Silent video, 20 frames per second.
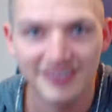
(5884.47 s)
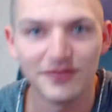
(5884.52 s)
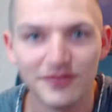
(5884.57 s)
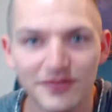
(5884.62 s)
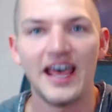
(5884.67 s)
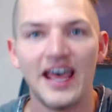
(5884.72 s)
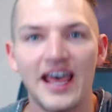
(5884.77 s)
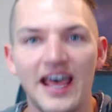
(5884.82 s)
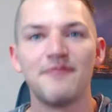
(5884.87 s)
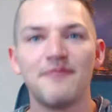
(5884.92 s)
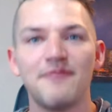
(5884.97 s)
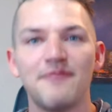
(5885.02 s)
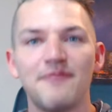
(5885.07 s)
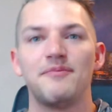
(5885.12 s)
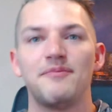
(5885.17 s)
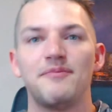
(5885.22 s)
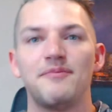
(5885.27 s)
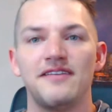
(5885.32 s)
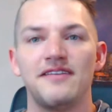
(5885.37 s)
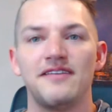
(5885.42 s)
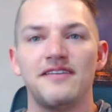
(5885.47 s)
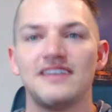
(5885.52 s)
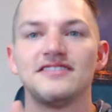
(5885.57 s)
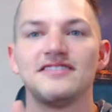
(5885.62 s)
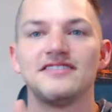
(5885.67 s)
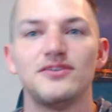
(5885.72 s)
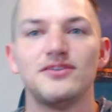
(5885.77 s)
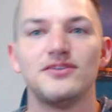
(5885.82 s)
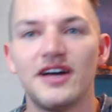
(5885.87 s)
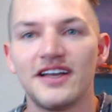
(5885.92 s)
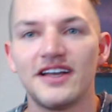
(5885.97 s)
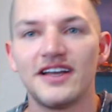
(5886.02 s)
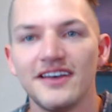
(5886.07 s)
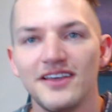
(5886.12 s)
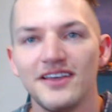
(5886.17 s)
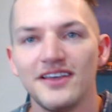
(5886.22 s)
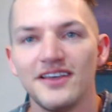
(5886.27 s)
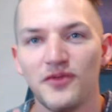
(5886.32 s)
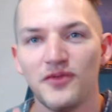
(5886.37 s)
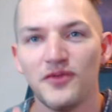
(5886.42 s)
you want to add, puppy? Anything else
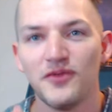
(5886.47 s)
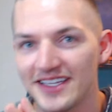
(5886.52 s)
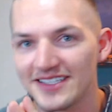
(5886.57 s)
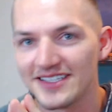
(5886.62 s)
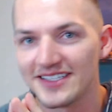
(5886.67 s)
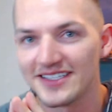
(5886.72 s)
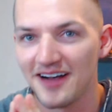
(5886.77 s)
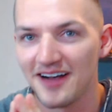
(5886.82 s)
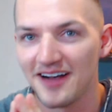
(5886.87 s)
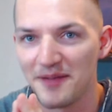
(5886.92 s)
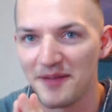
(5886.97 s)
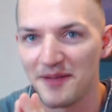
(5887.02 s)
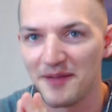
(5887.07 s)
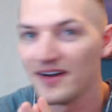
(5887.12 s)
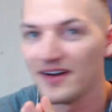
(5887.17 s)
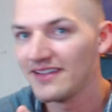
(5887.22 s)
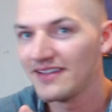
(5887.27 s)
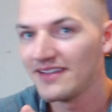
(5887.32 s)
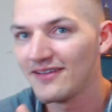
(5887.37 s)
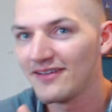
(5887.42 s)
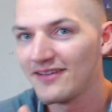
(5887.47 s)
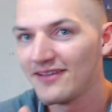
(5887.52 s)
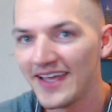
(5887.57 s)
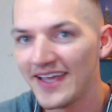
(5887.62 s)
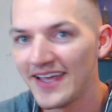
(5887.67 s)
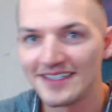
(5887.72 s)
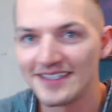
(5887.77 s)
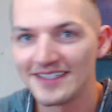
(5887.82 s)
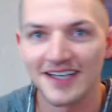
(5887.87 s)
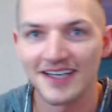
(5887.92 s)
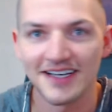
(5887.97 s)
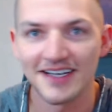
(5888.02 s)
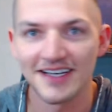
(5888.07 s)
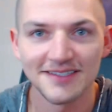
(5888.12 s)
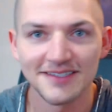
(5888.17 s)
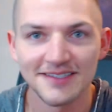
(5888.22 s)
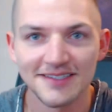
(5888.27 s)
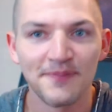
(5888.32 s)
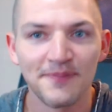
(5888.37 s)
you'd like to talk about? Anything you'd like to discuss?